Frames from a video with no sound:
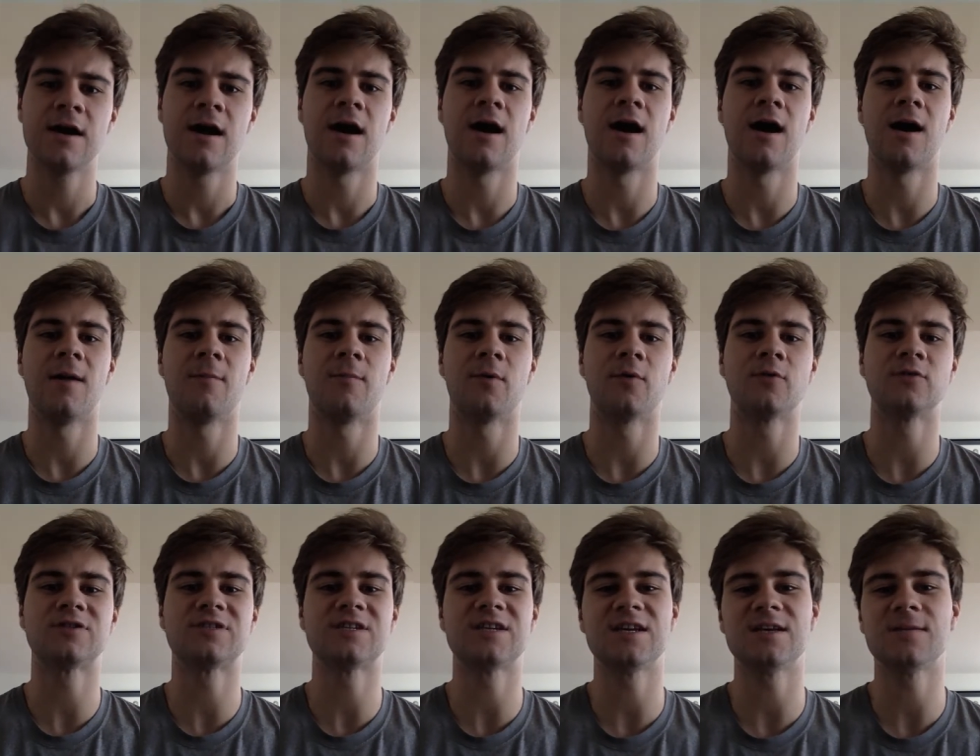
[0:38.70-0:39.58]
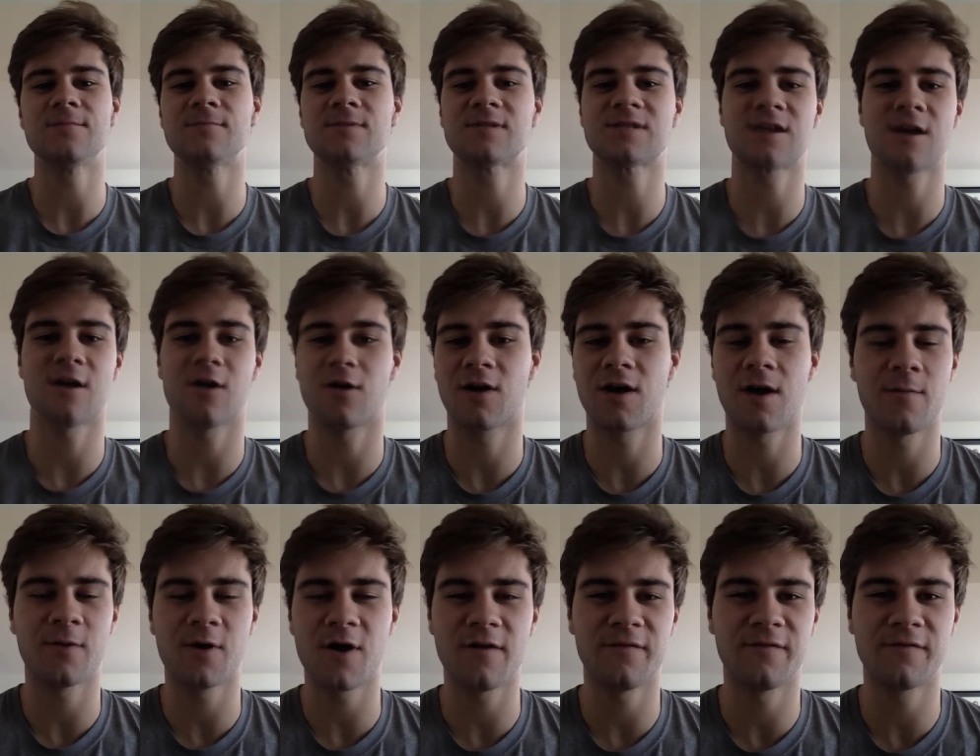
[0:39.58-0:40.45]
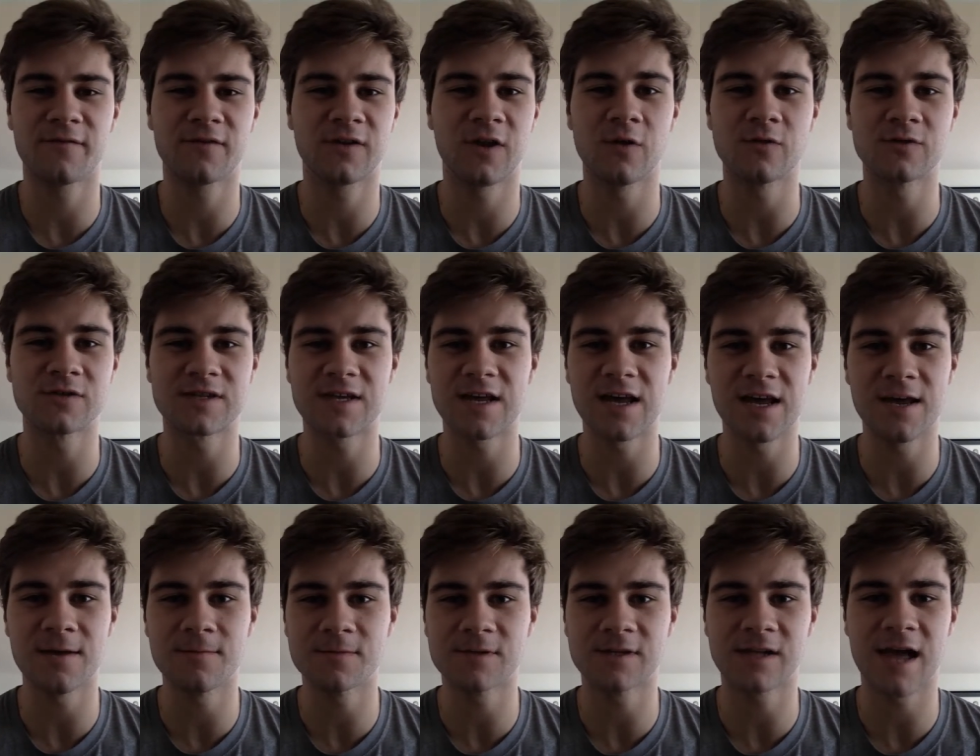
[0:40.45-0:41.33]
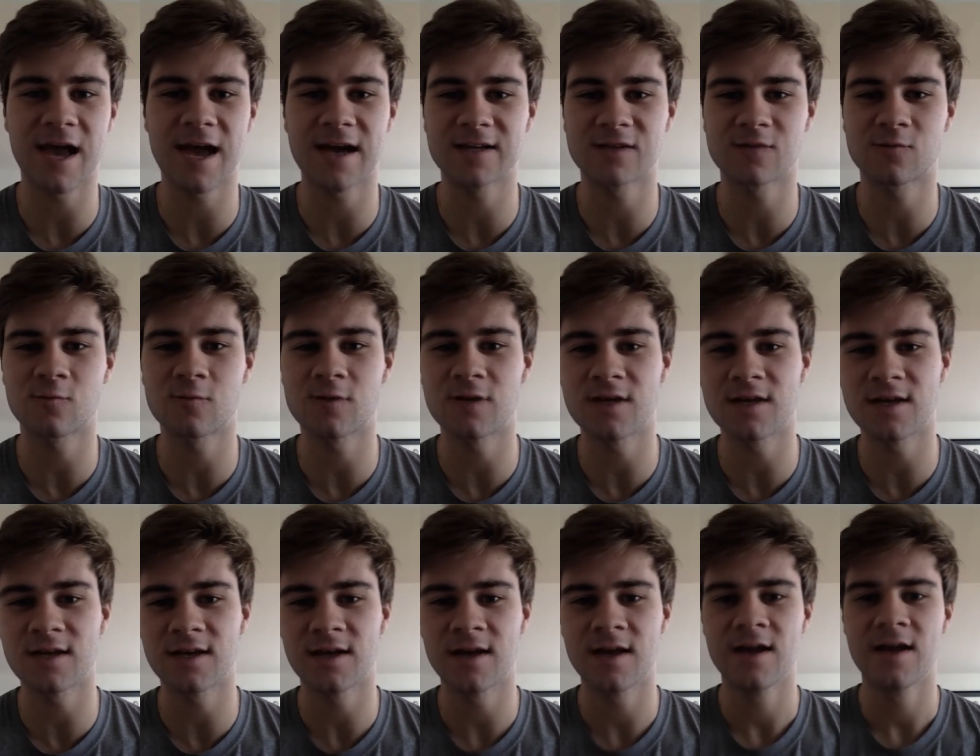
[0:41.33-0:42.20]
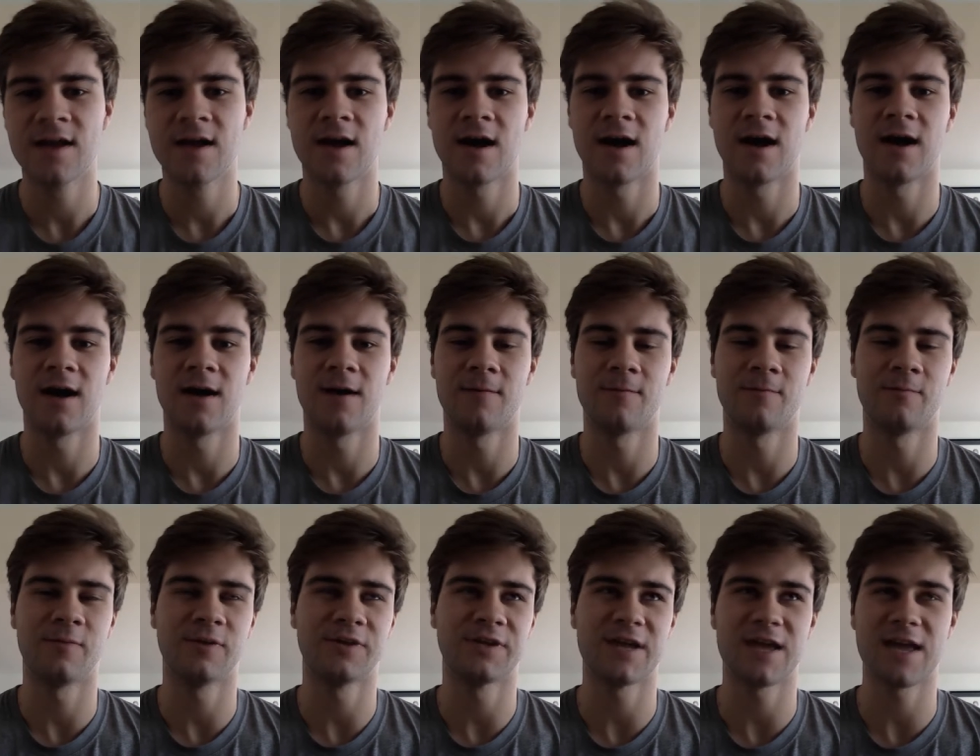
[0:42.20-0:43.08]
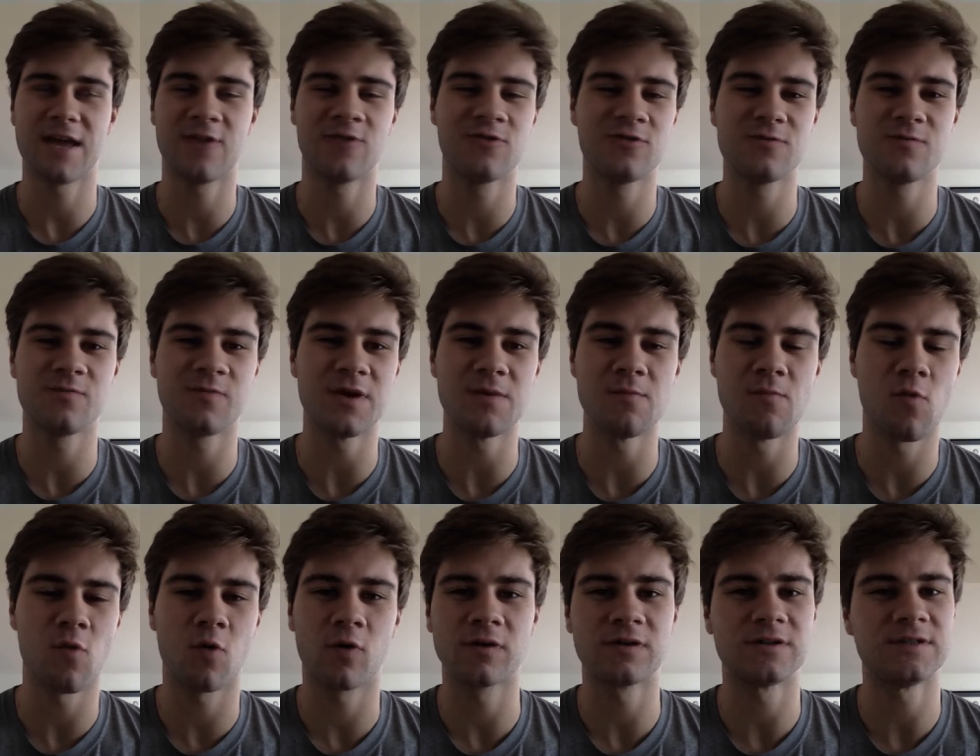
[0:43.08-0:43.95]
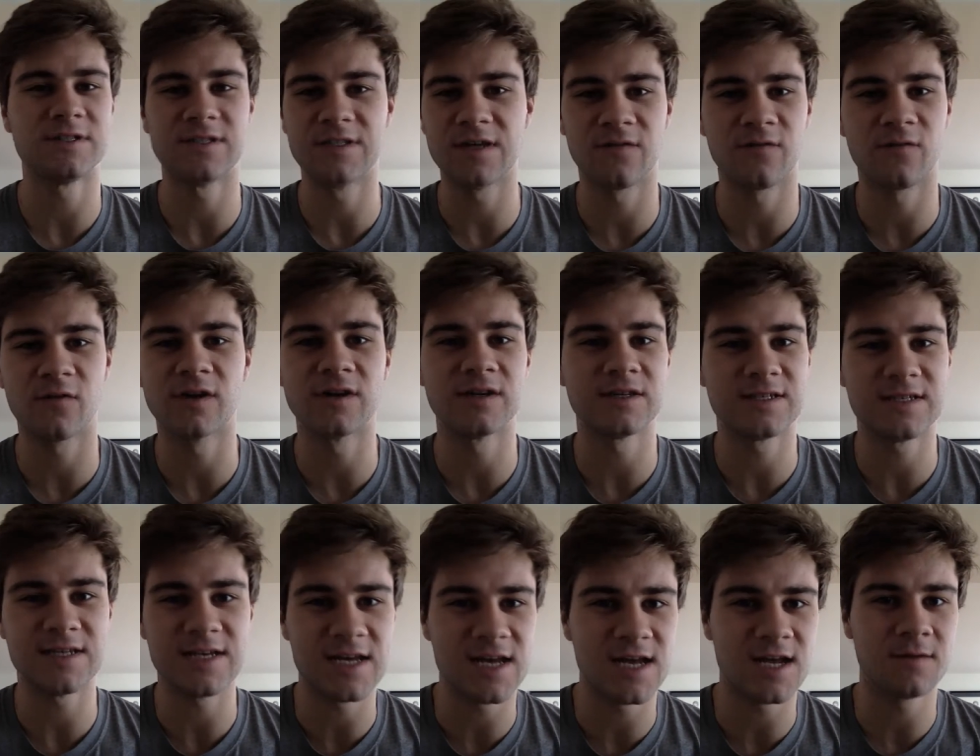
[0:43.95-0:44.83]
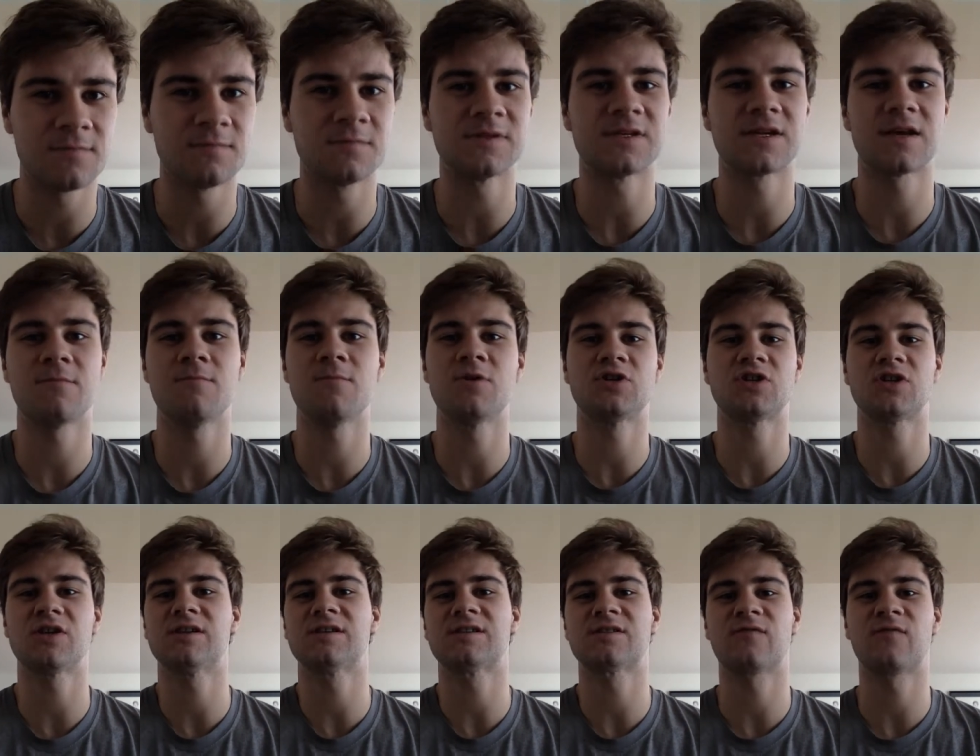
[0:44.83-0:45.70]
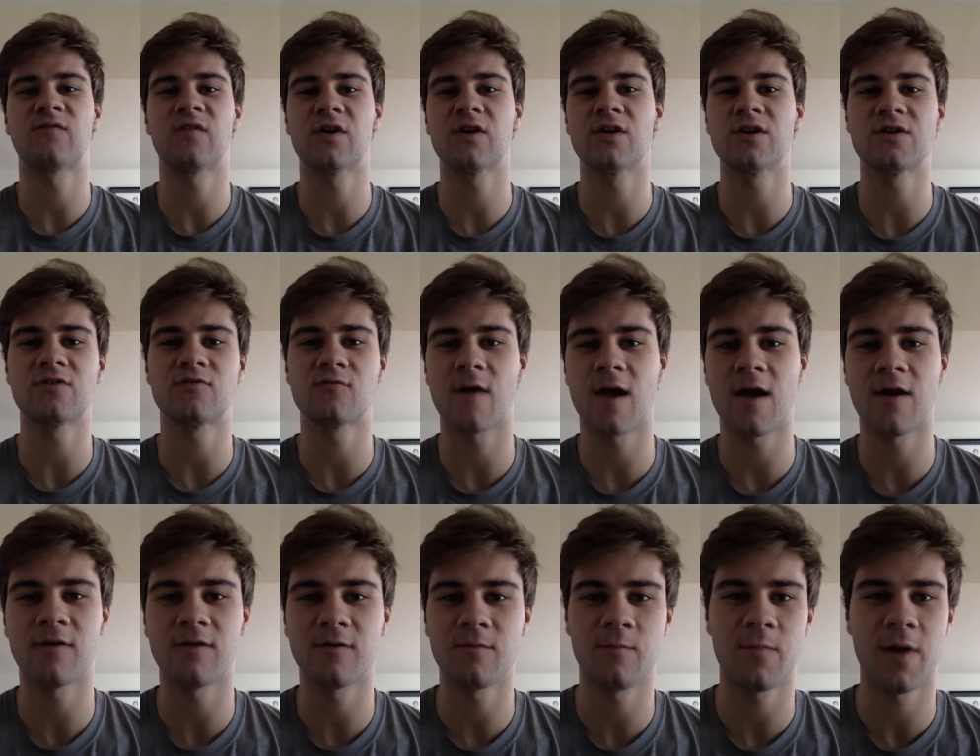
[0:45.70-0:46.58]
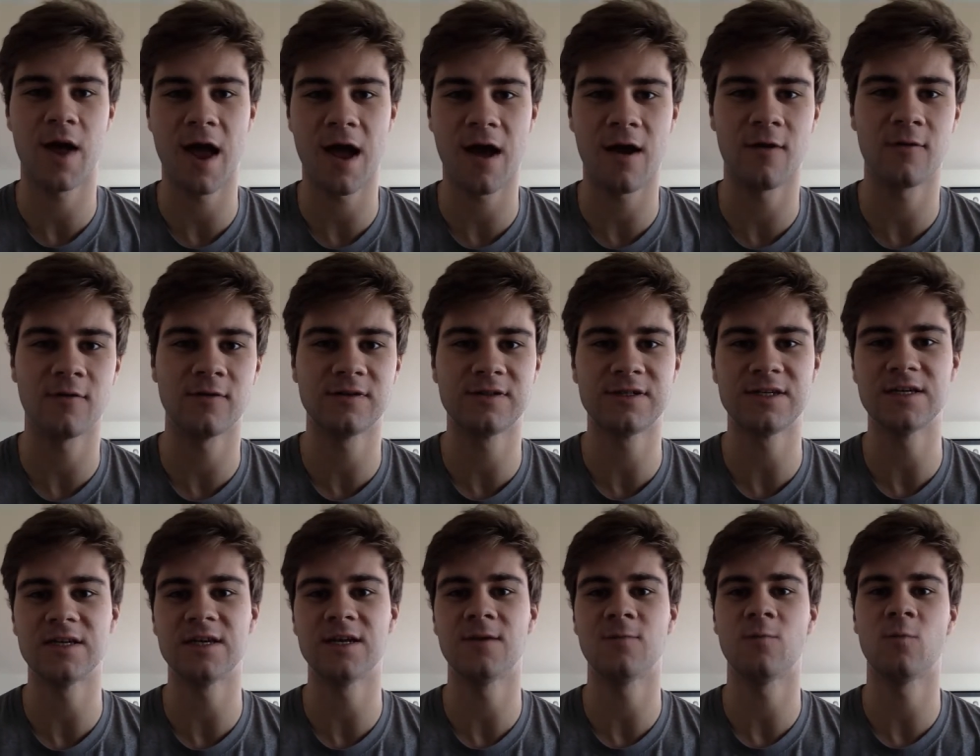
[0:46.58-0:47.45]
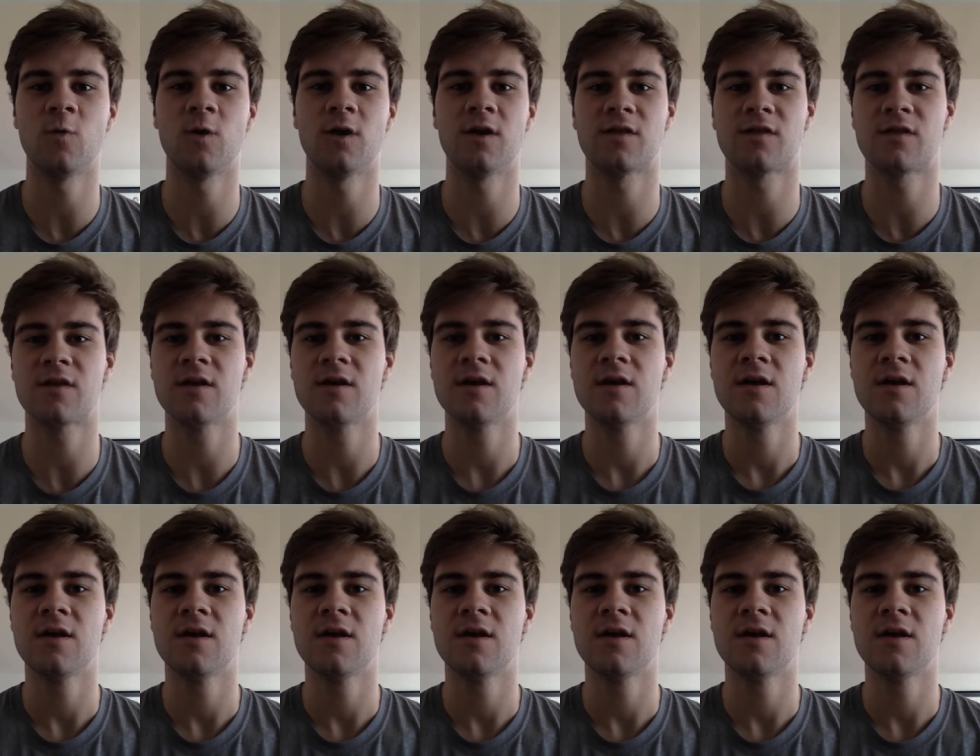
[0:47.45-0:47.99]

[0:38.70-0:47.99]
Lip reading: Both teams are coming off of close games last week, but they couldn't be more different teams. Michigan's a very ground and pound team with